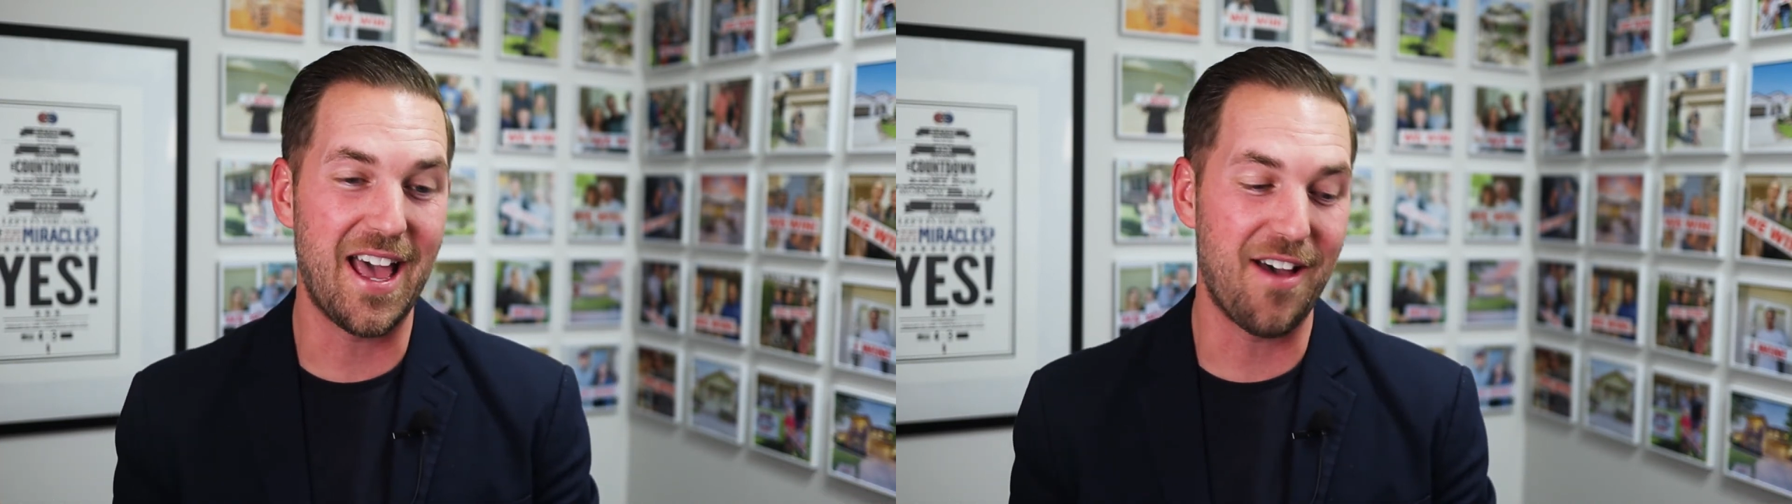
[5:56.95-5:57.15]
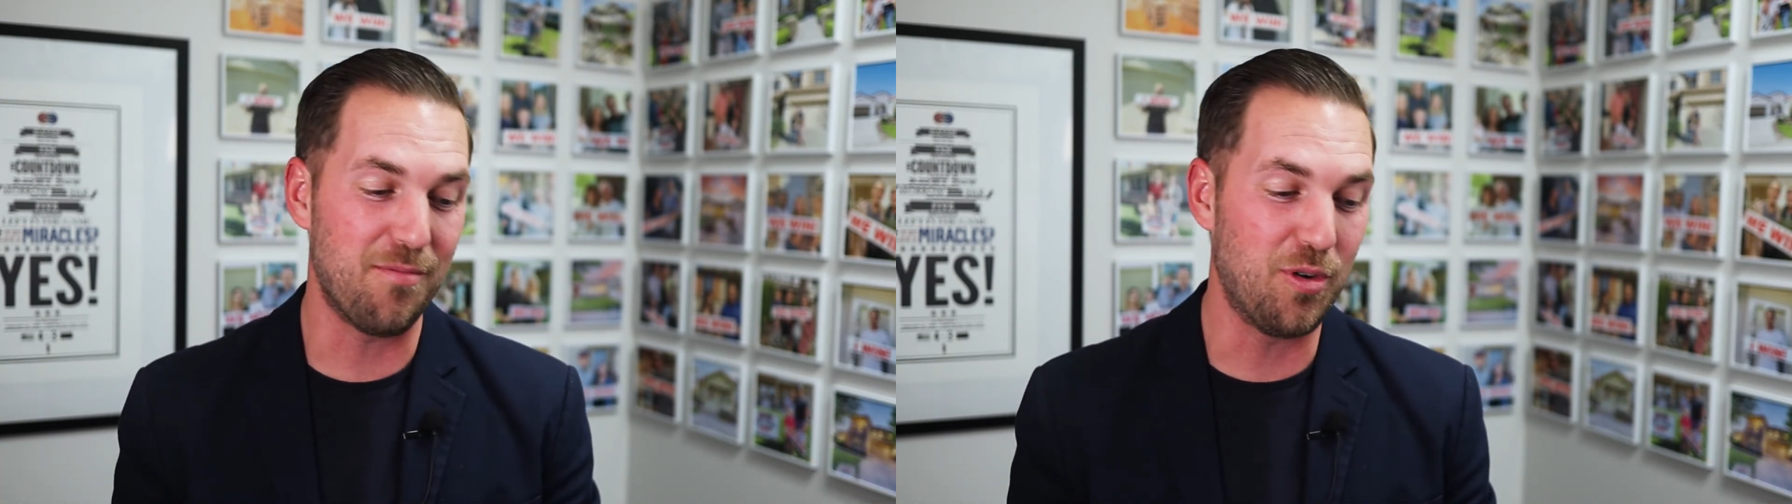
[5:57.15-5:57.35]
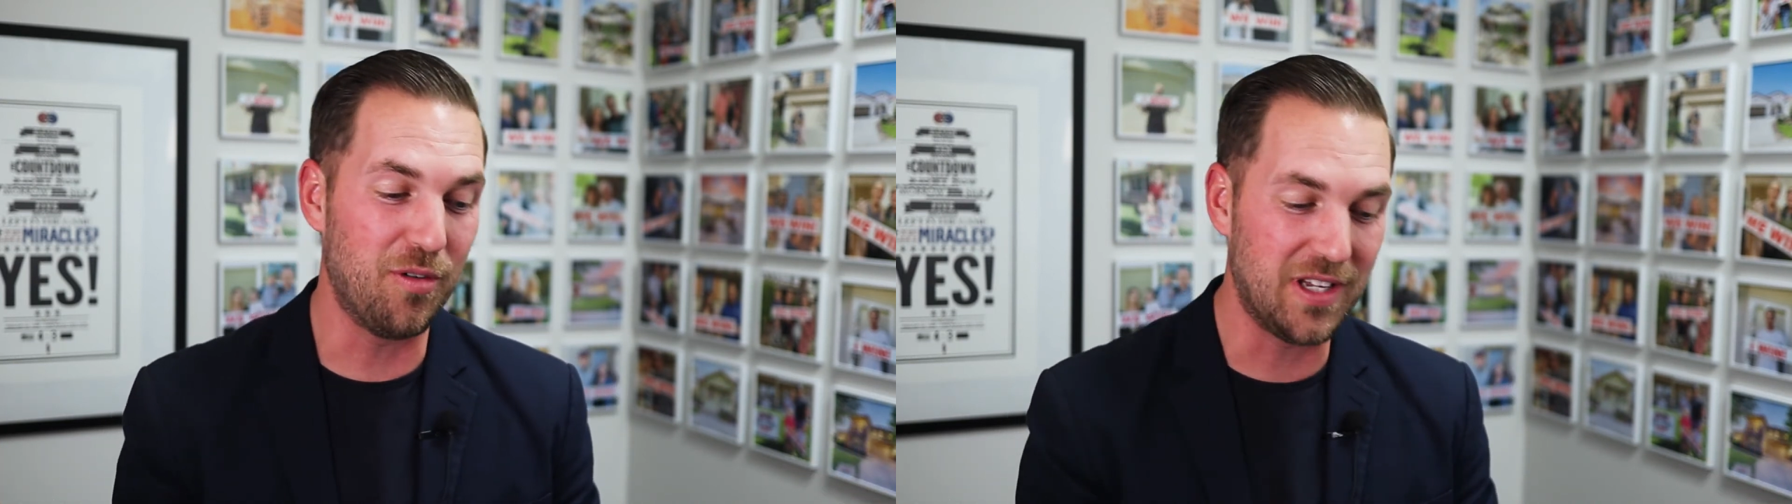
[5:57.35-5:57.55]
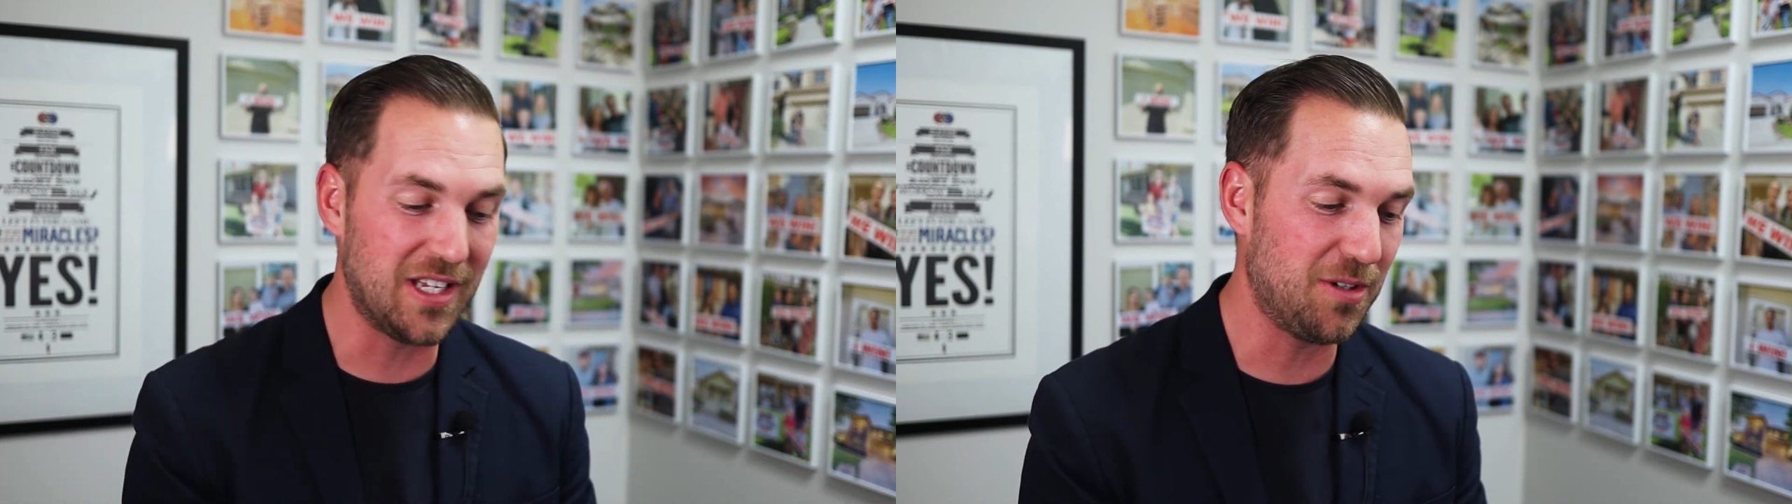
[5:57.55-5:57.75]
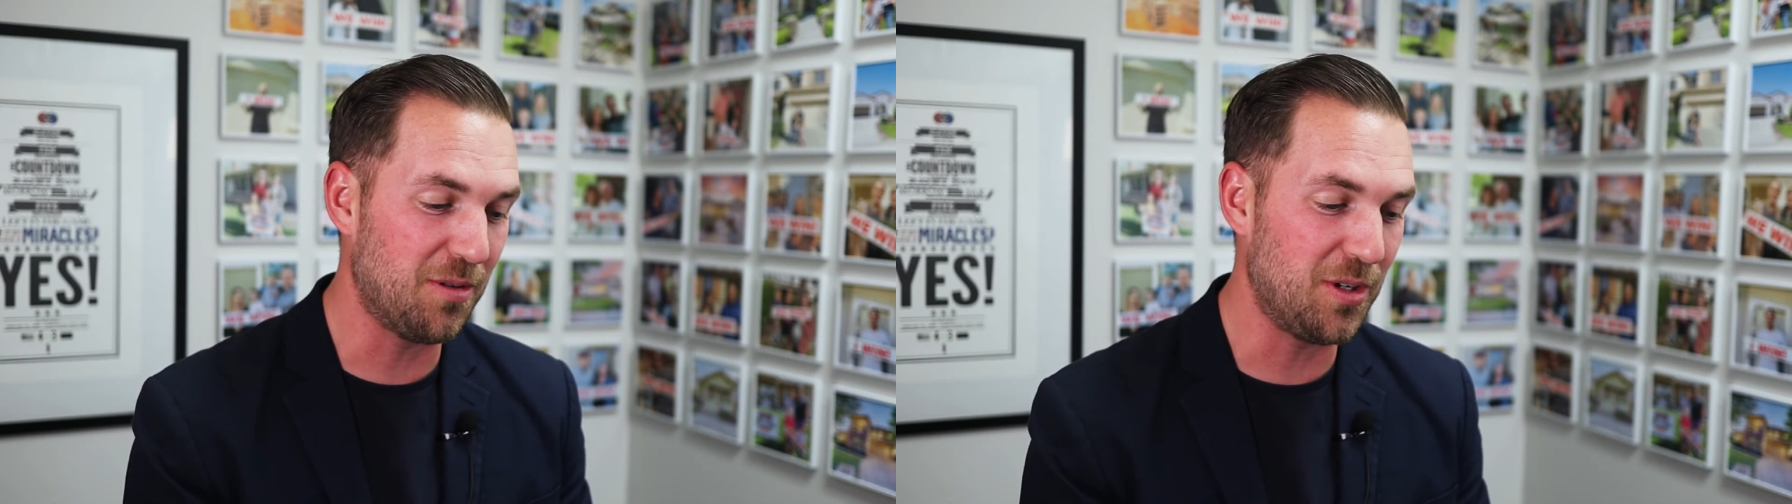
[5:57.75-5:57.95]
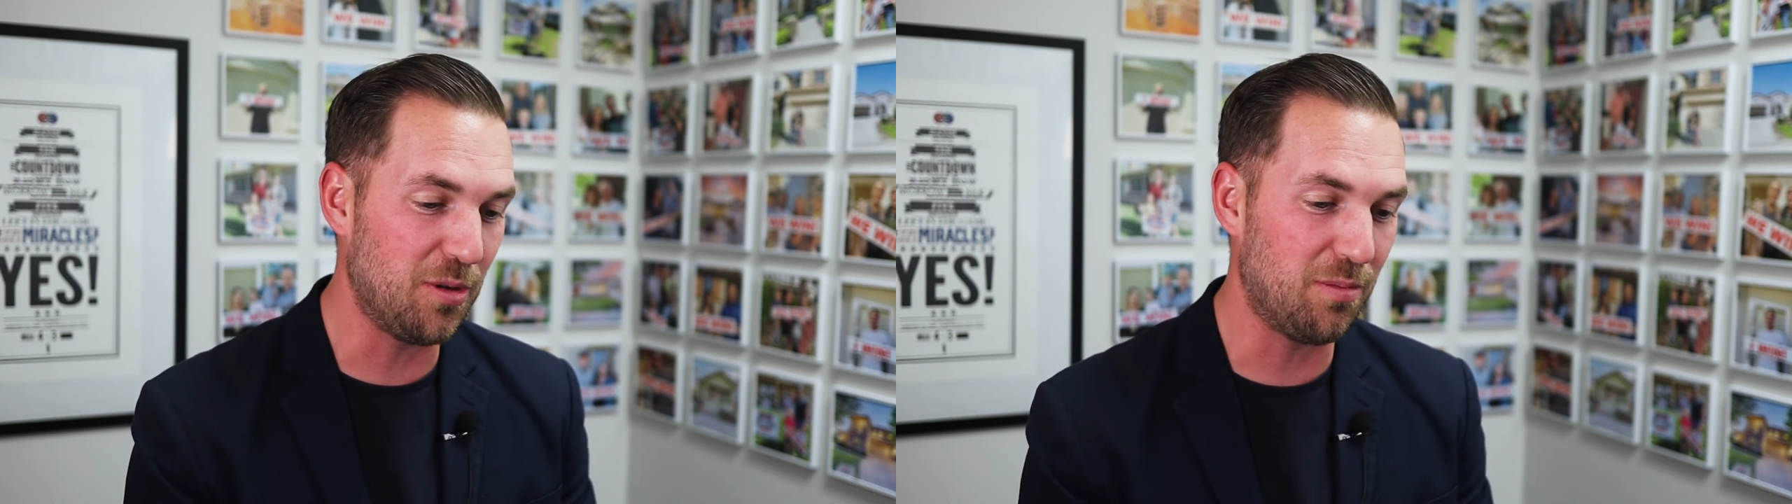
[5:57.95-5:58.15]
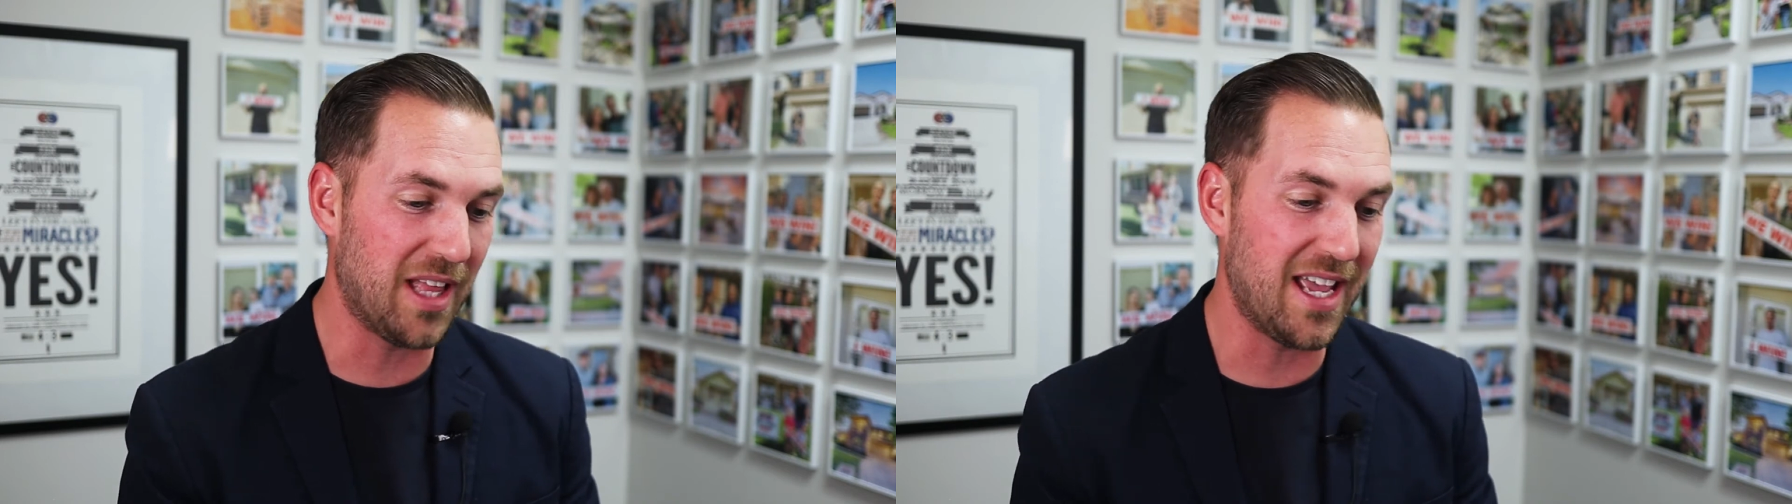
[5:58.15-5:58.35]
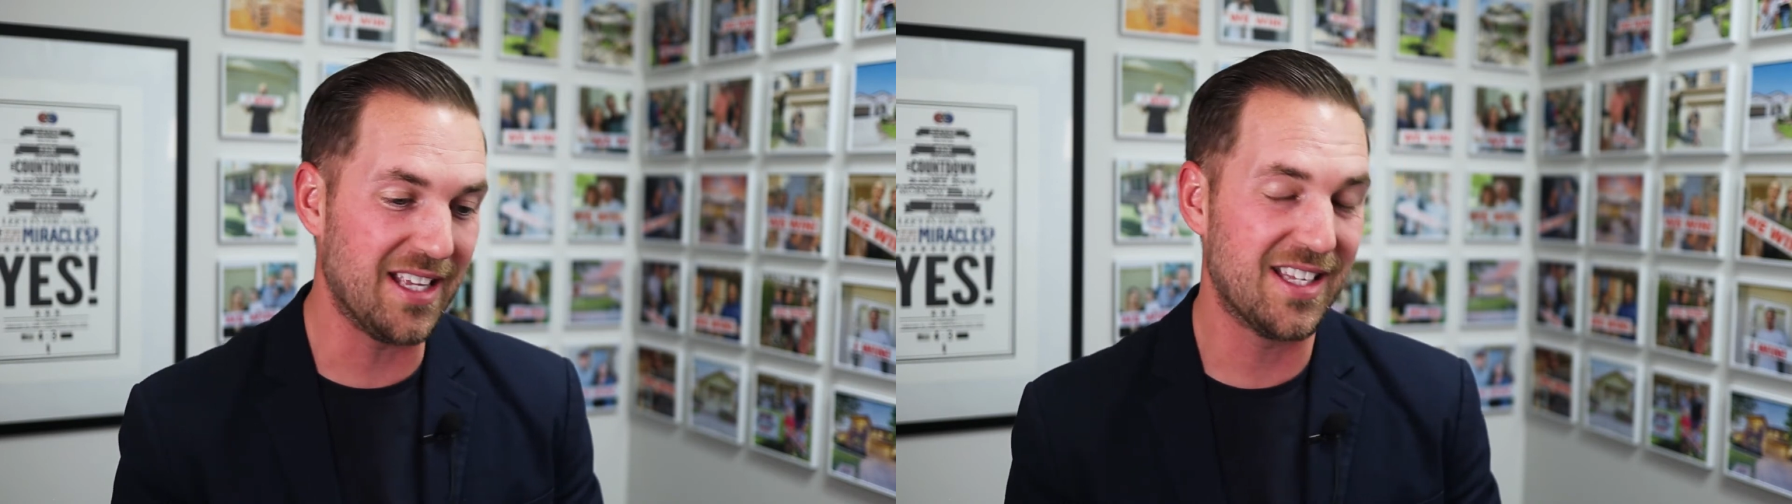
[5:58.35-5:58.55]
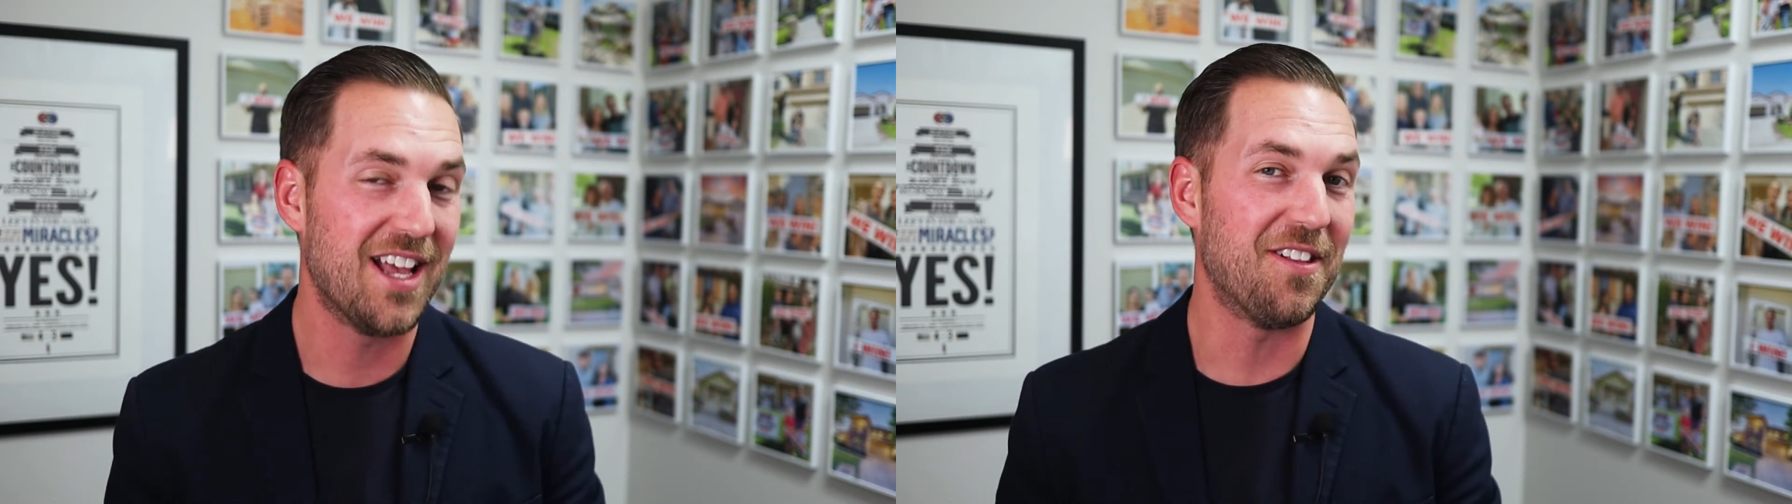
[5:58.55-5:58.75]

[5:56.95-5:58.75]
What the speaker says: have moved into a new place.